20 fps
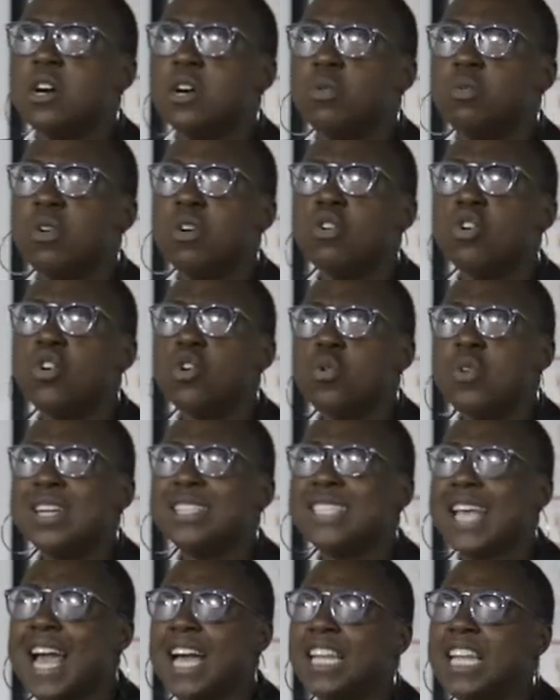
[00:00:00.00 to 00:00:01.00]
well, who
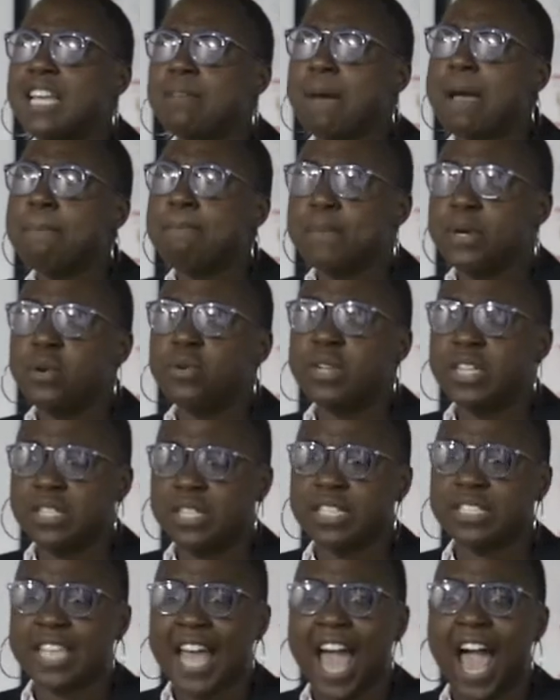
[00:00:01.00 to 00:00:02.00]
exactly am I building
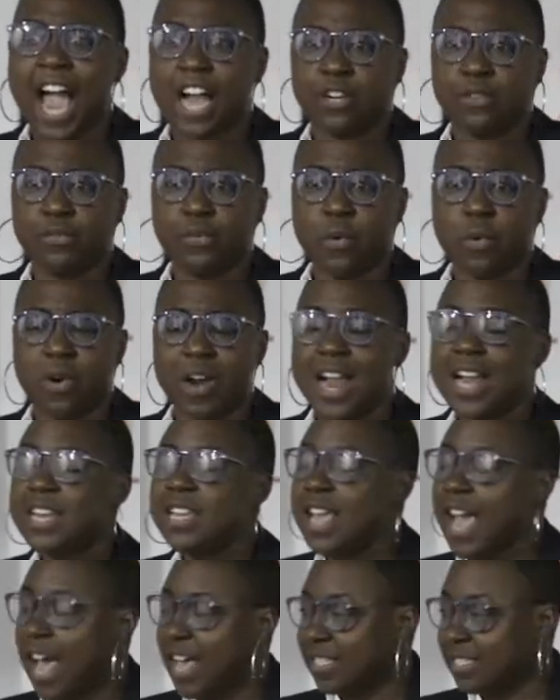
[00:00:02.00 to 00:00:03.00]
this act for?
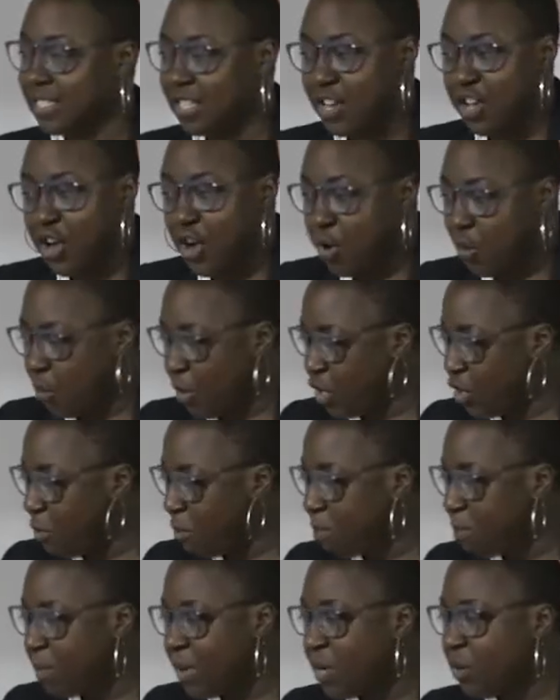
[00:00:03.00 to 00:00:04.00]
And yes, when
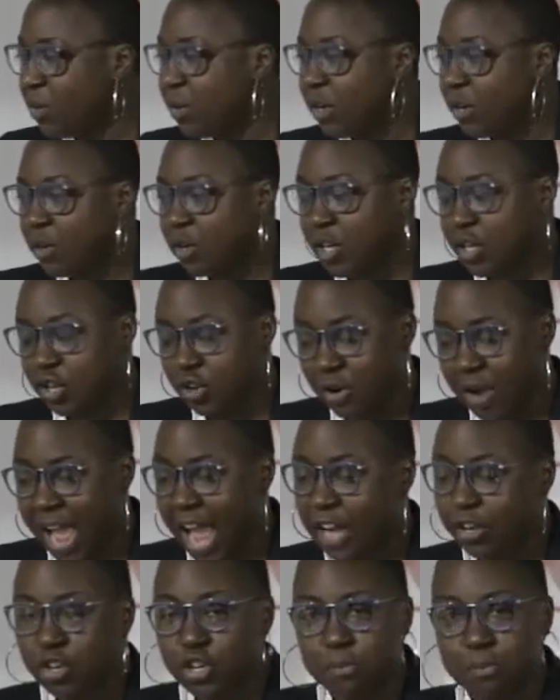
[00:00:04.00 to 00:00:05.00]
you build your
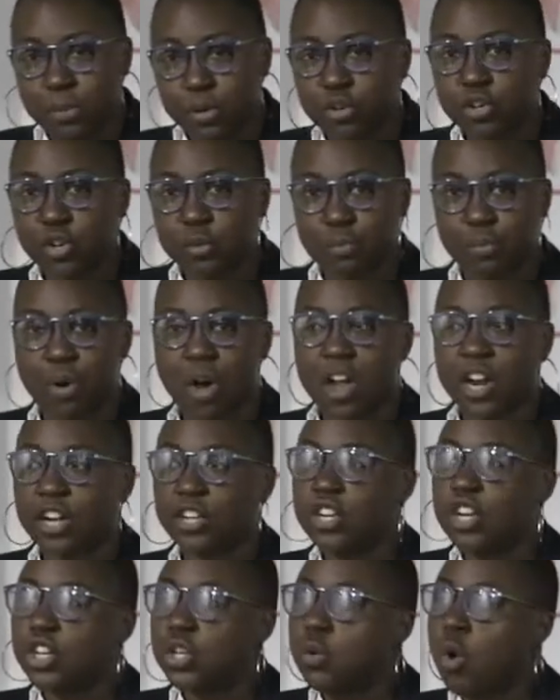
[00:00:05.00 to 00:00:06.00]
act, you build your
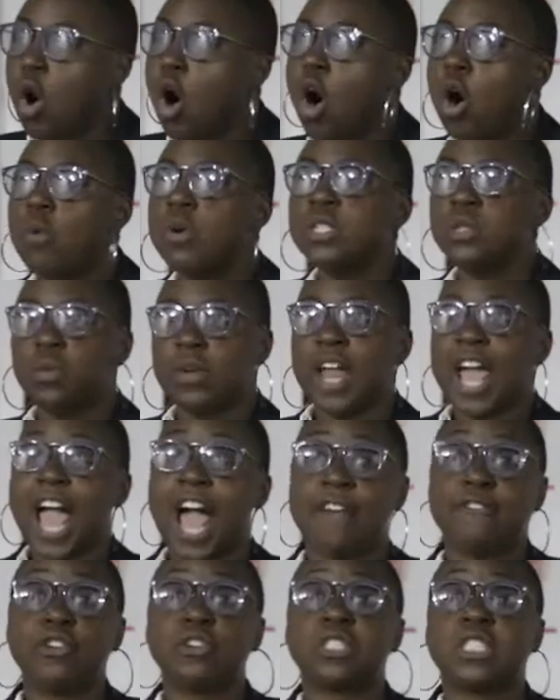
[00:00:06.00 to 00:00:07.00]
product, you always want to
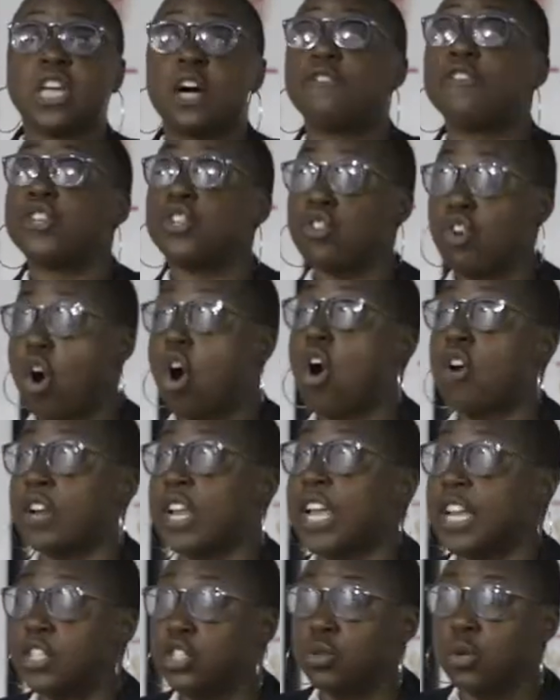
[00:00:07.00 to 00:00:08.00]
have yourself and your
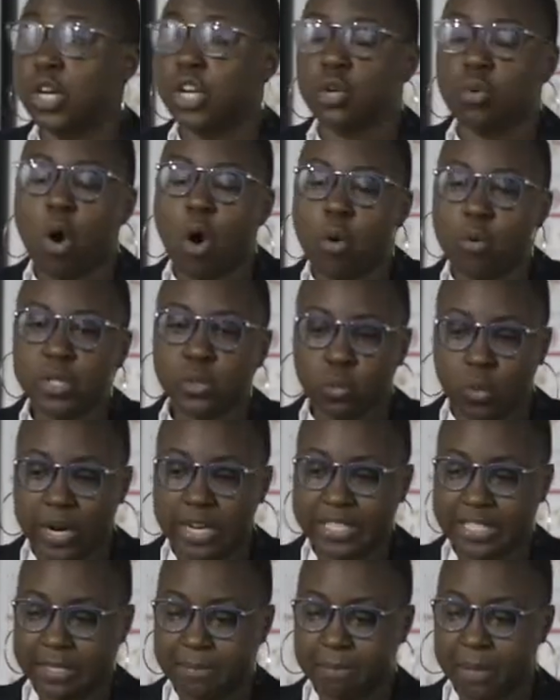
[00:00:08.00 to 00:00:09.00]
heart into it. And you always want
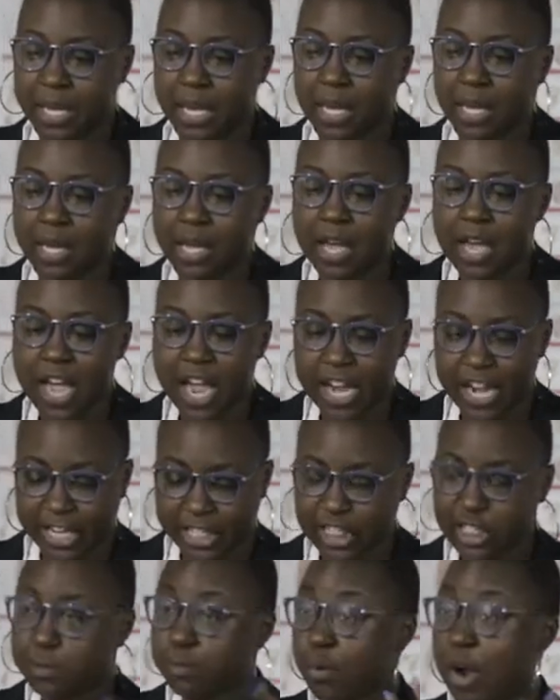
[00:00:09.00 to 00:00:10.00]
it to be an
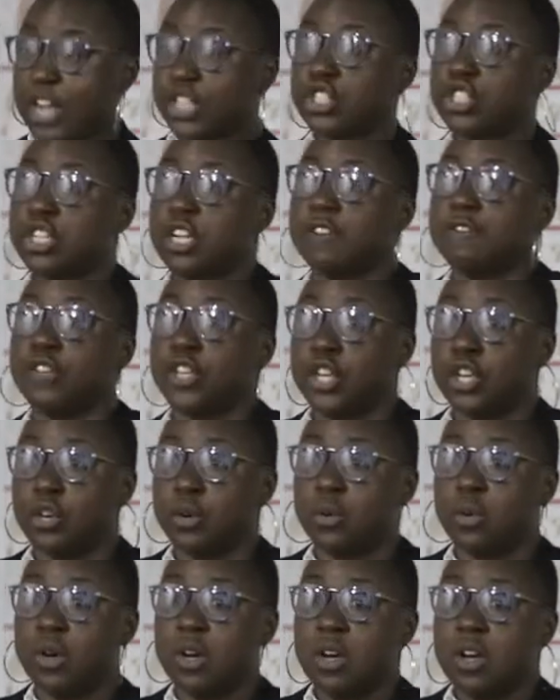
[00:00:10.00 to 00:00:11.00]
expression of you.